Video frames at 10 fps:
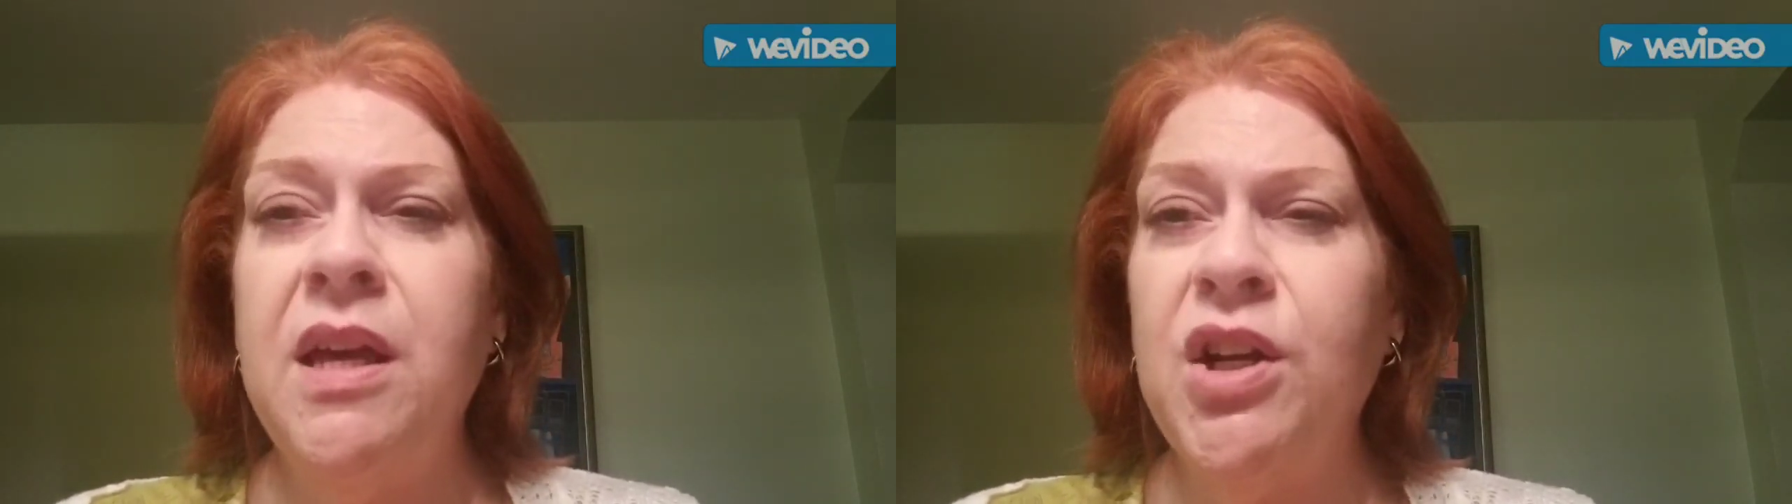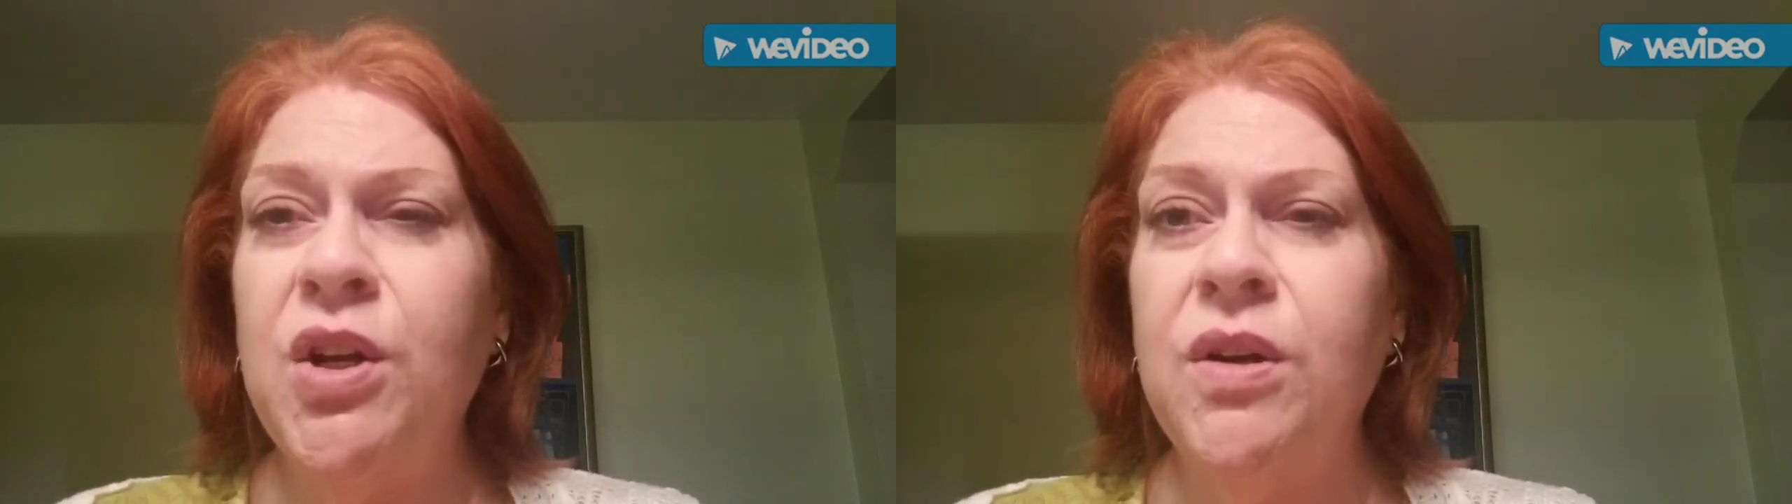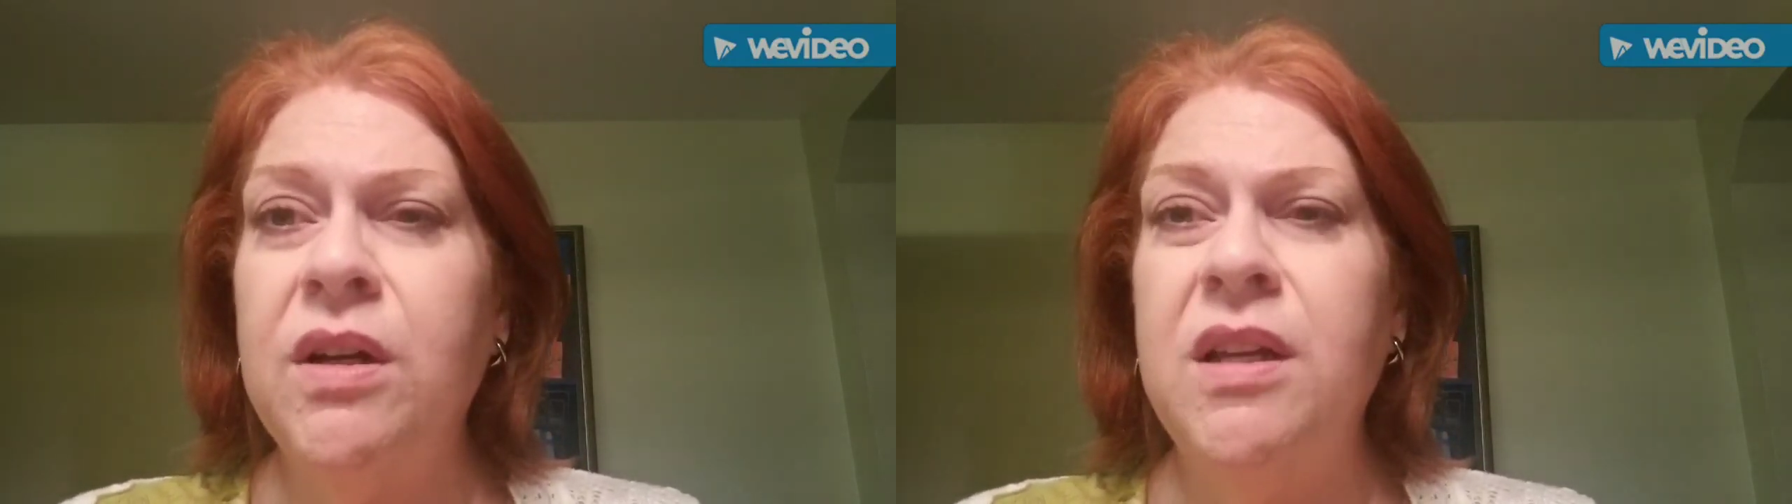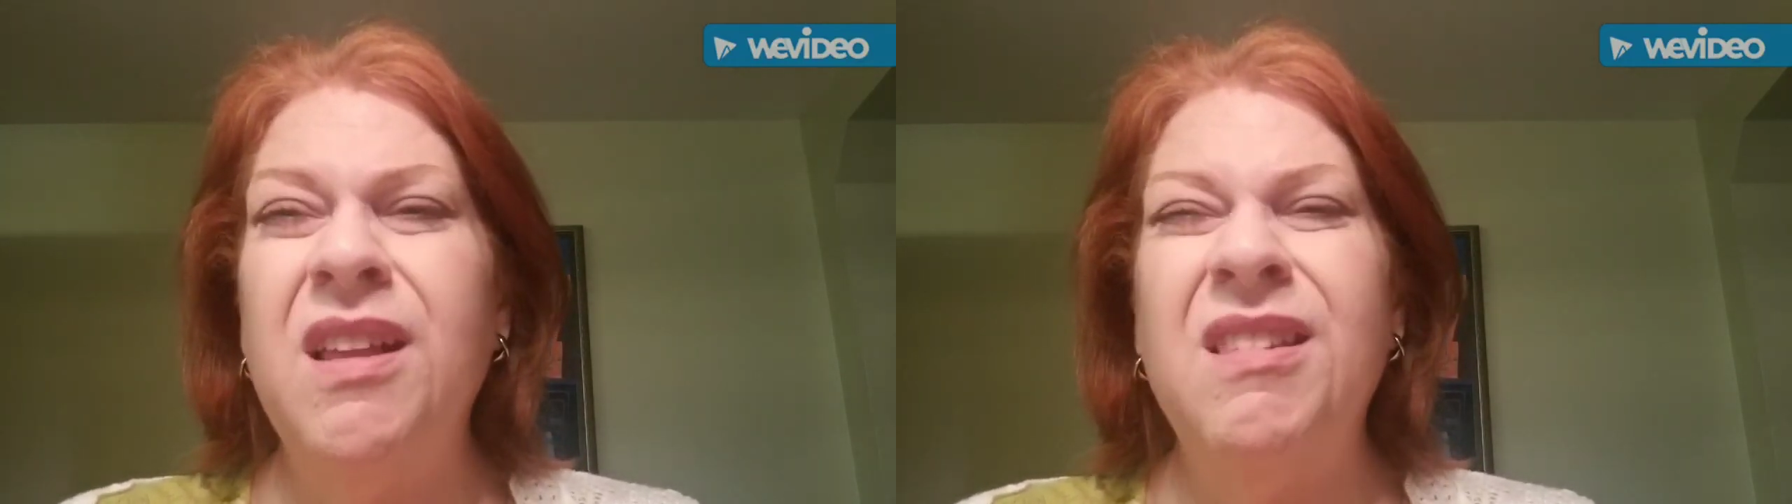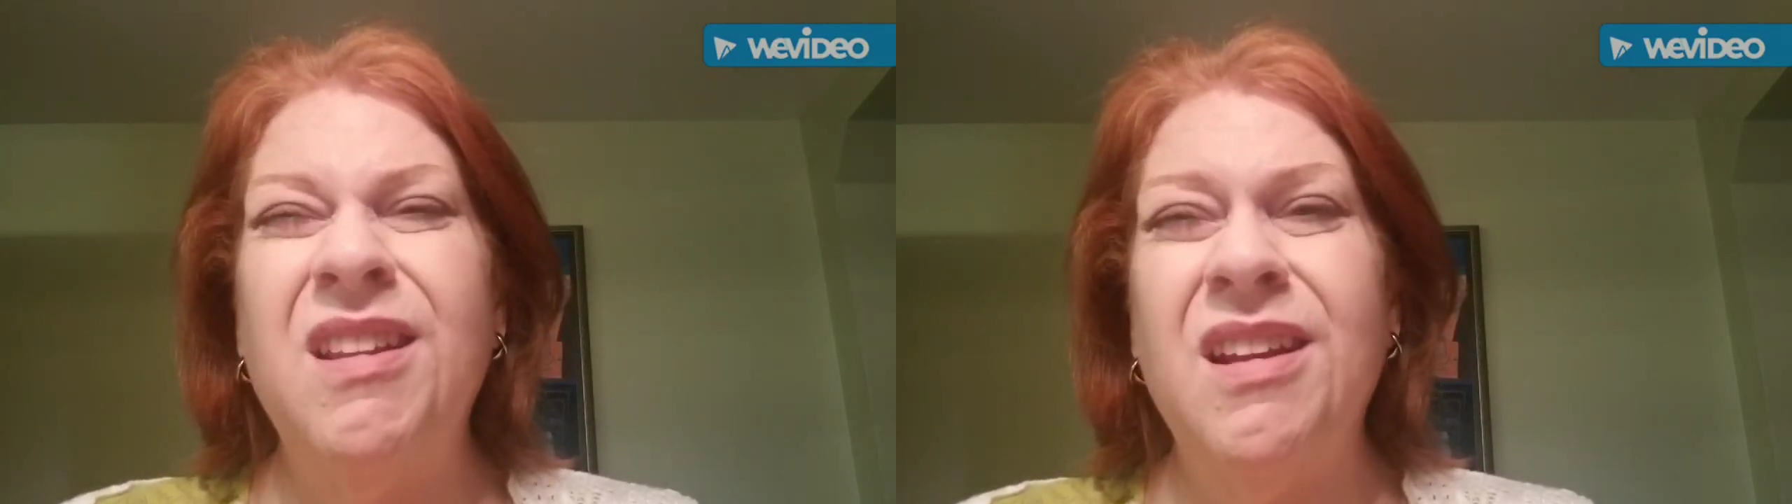
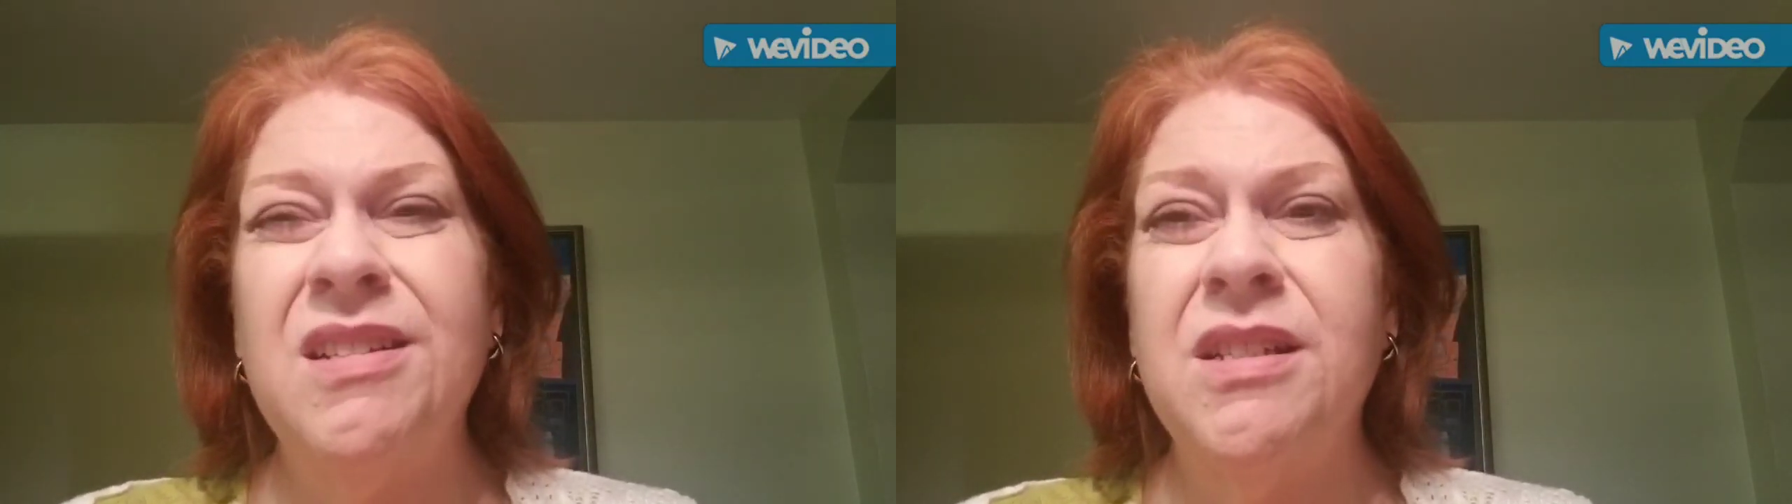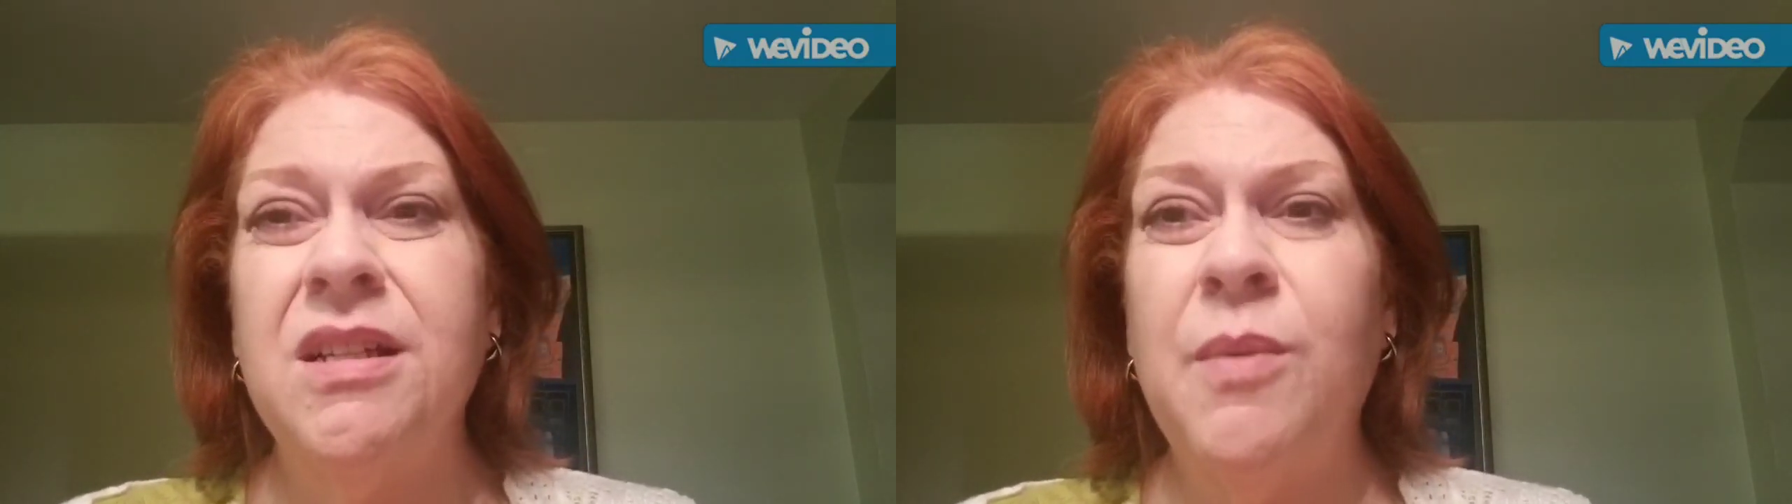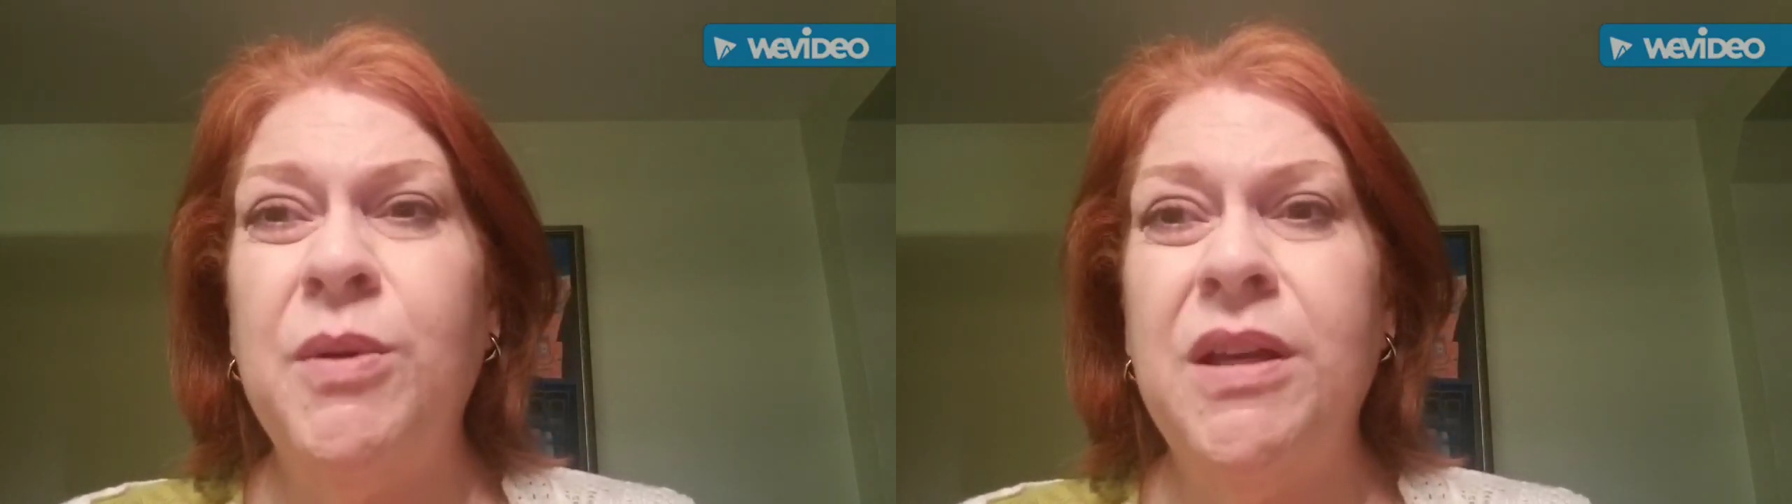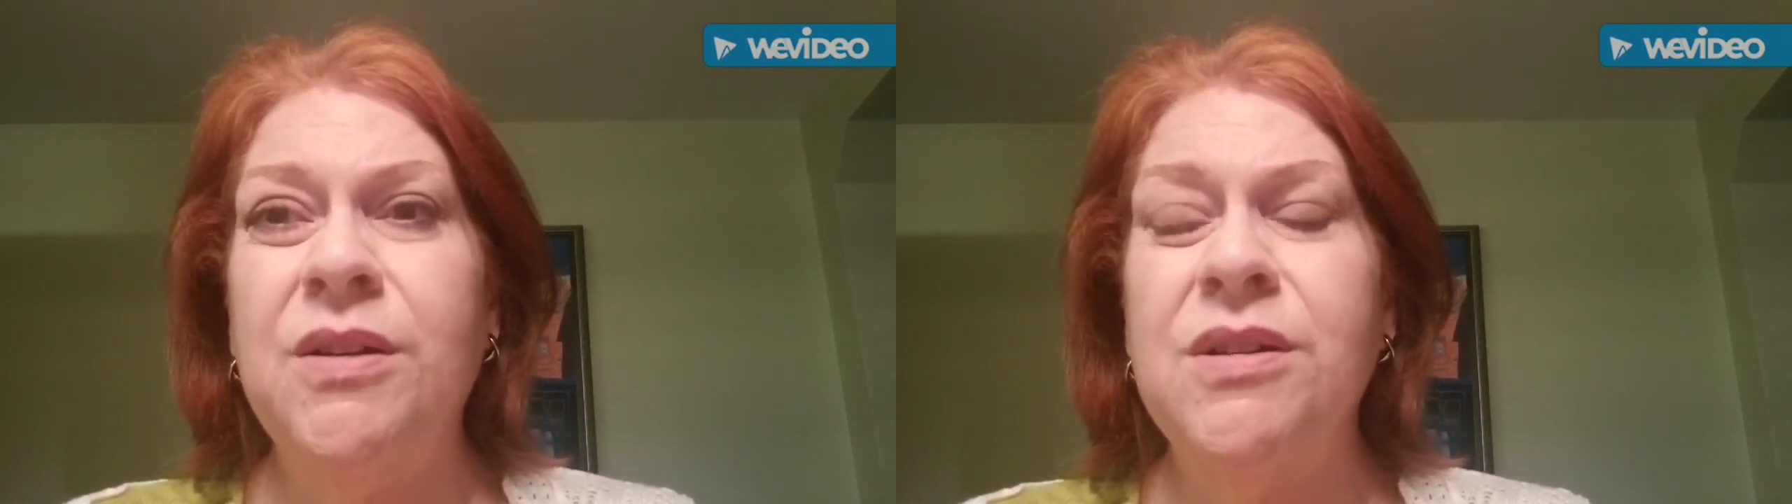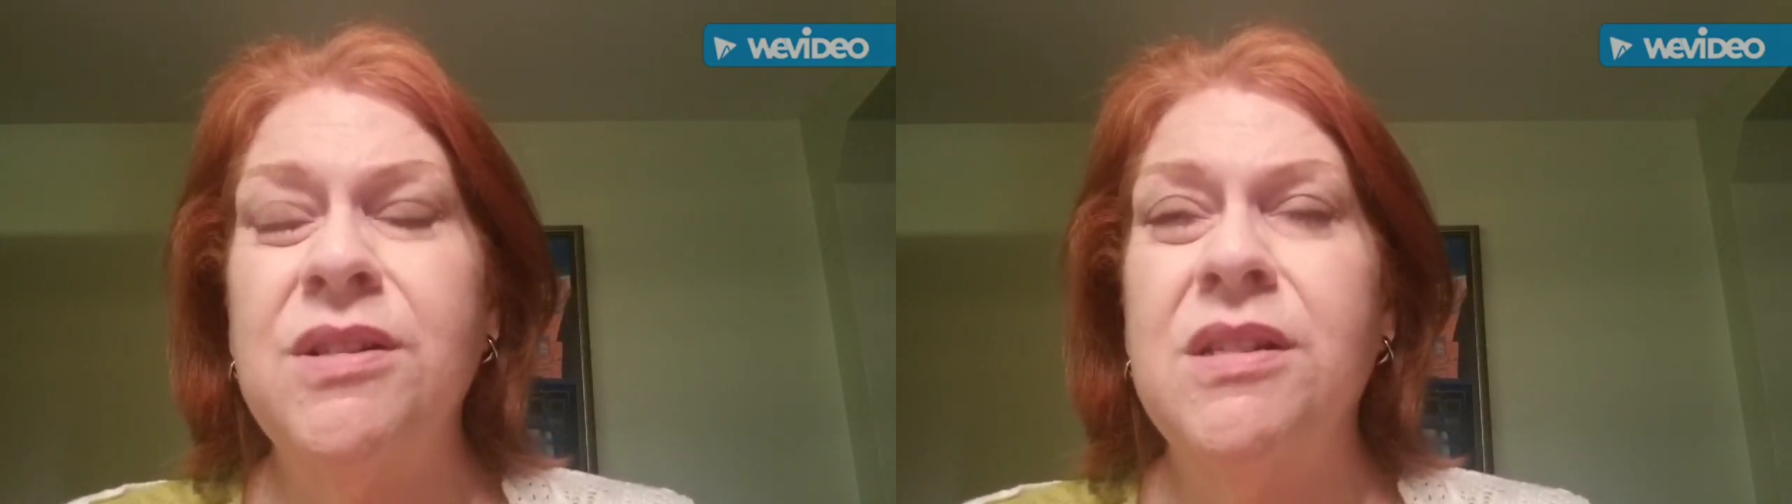incurred in the next couple
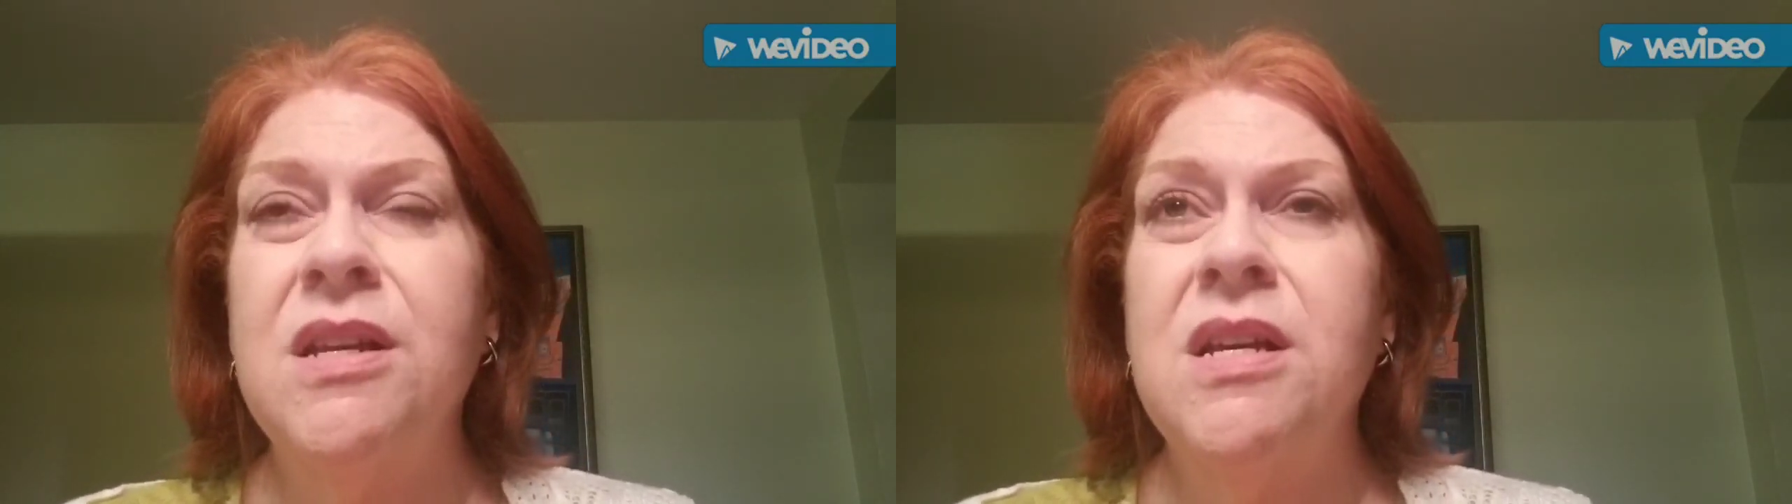years.